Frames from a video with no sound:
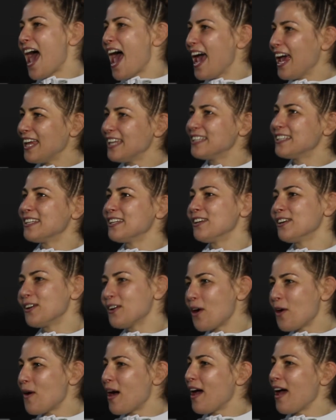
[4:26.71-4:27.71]
And you
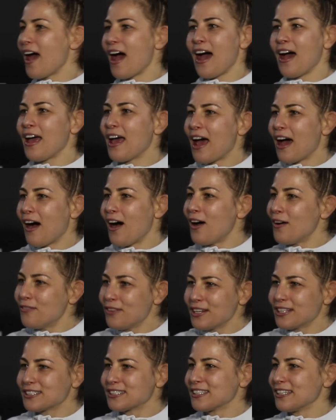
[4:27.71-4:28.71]
know, I
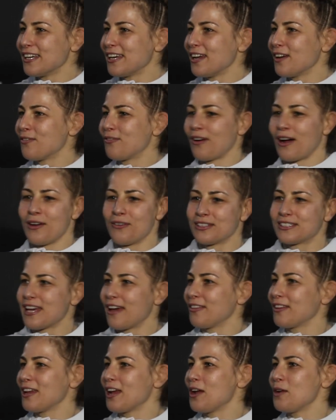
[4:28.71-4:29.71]
obviously, if I was
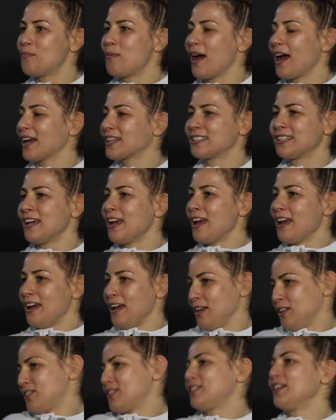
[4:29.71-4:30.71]
at the Apex,
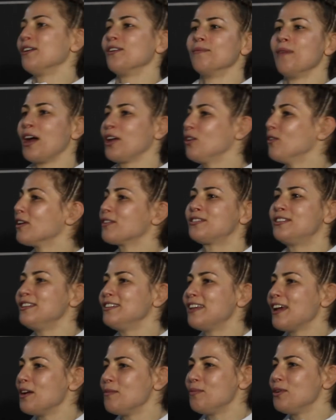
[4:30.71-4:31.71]
it's still my UFC
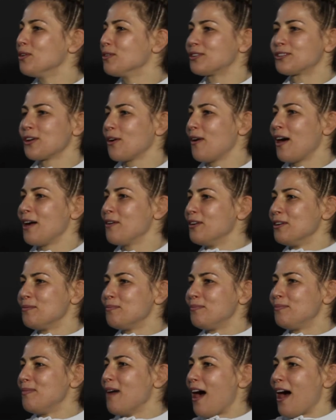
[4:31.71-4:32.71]
debut, so
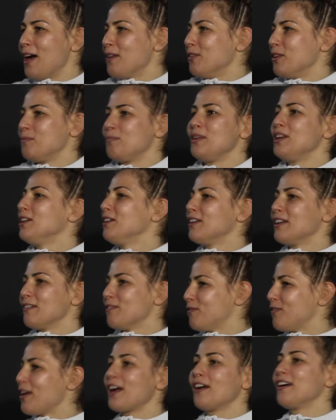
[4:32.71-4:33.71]
I would be
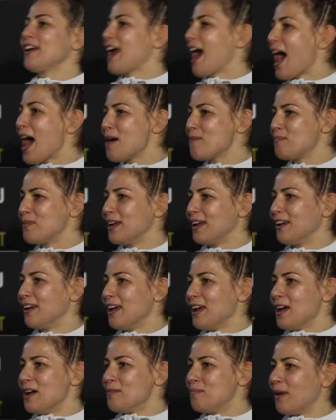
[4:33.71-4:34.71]
very happy.
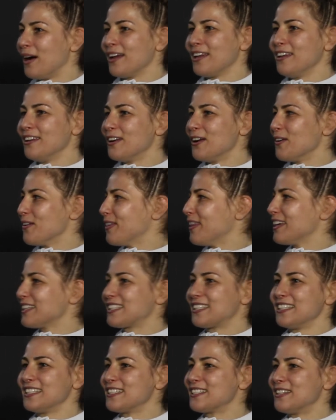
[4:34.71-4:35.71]
But you know,
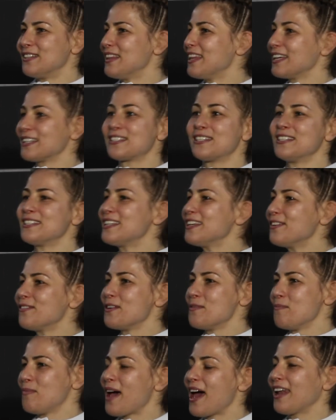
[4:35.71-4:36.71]
this is
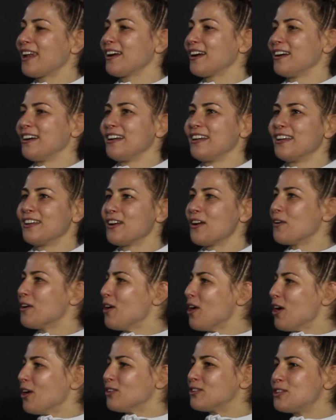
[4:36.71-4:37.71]
even better. You know,
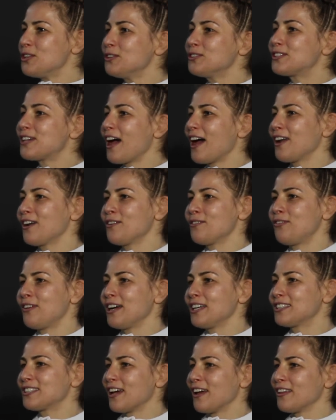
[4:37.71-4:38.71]
two title
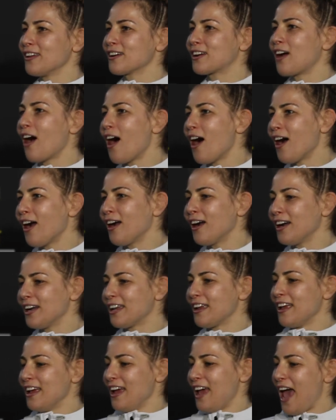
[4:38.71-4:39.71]
fights on the card,
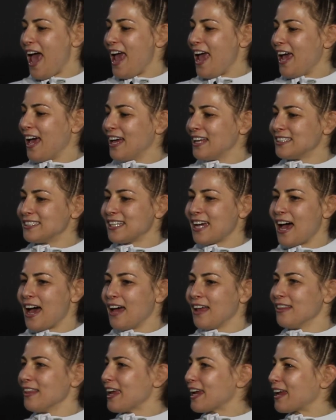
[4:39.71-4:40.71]
and
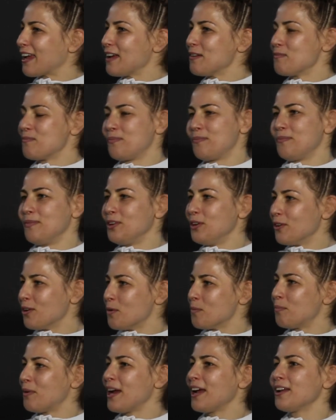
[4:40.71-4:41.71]
like, you
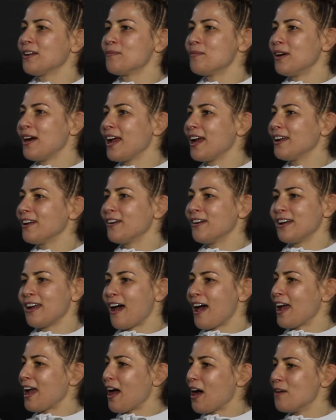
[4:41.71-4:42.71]
know, Brandon Moreno and
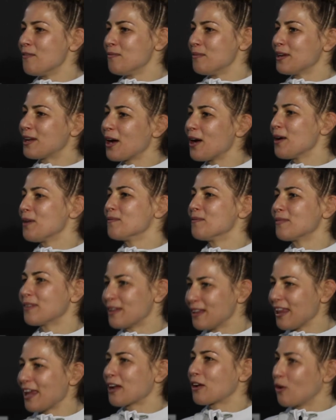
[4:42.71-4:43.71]
I have become
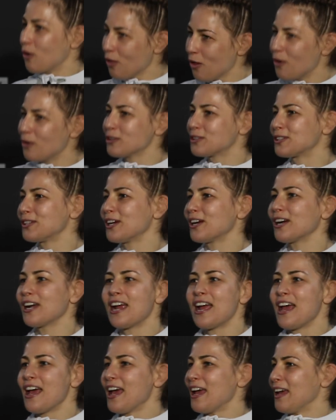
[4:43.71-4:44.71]
like
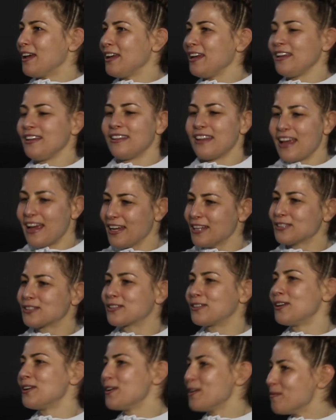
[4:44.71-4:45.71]
closer. His
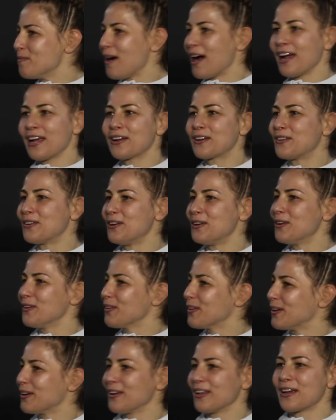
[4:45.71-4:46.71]
crew and my crew,
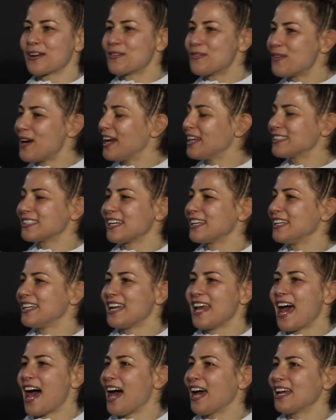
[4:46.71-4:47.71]
they're like friends,
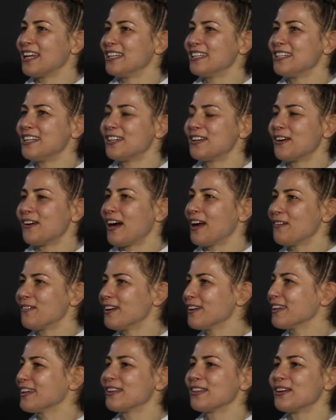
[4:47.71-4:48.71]
and I, you know, I
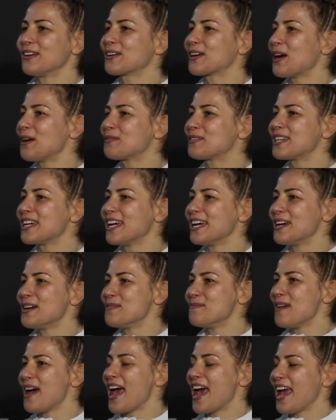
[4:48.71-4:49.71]
really look up to
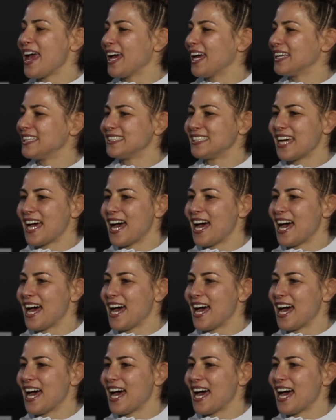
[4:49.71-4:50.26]
him, and